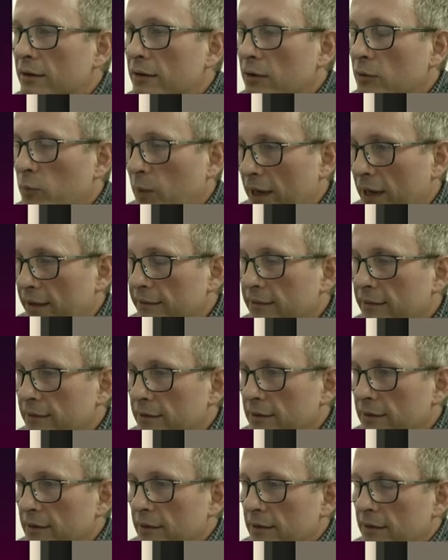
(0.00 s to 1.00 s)
With,
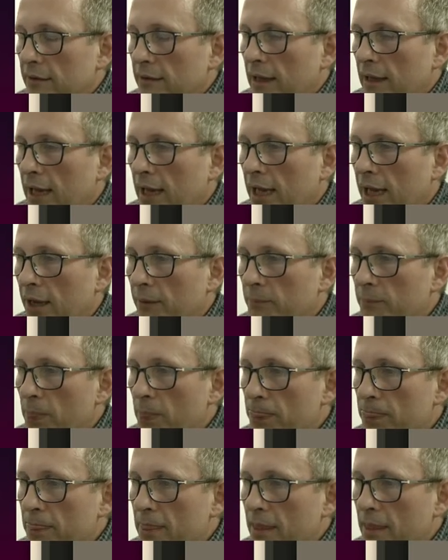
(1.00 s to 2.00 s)
um,
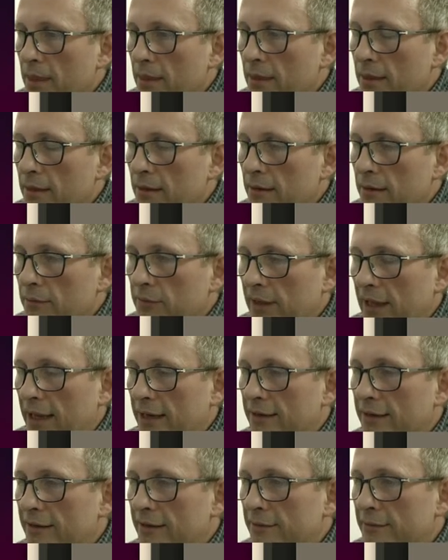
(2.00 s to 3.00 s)

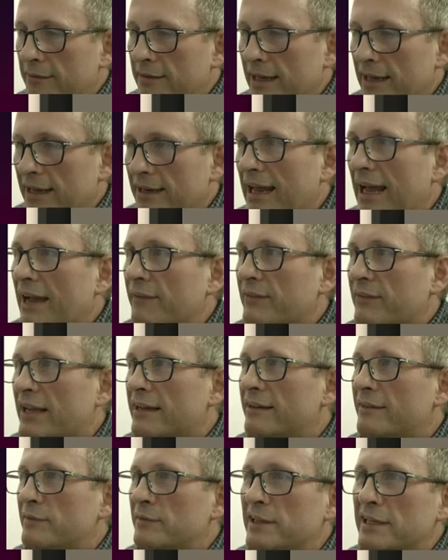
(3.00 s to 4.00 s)
than, than
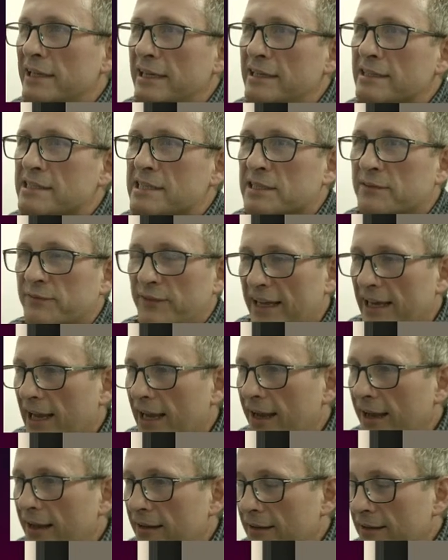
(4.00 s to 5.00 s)
having the
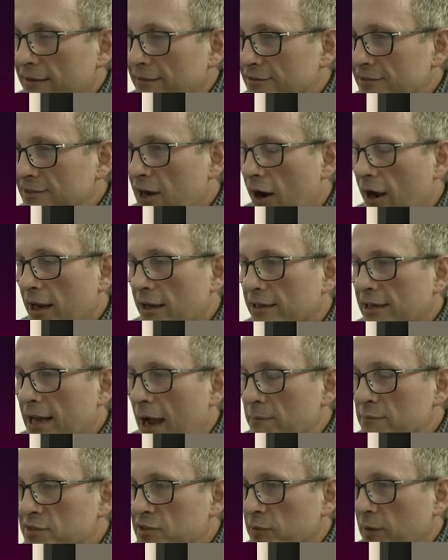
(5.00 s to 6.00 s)
sphere dialed
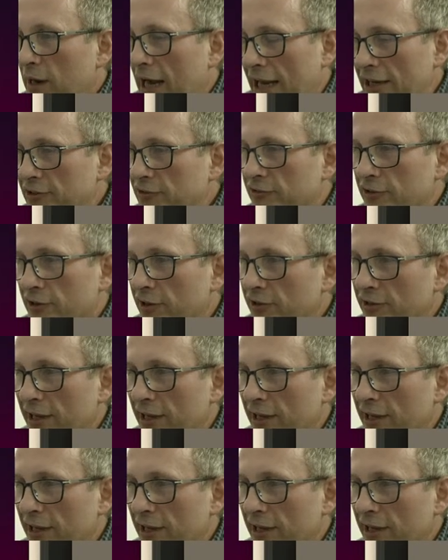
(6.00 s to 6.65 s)
up to 100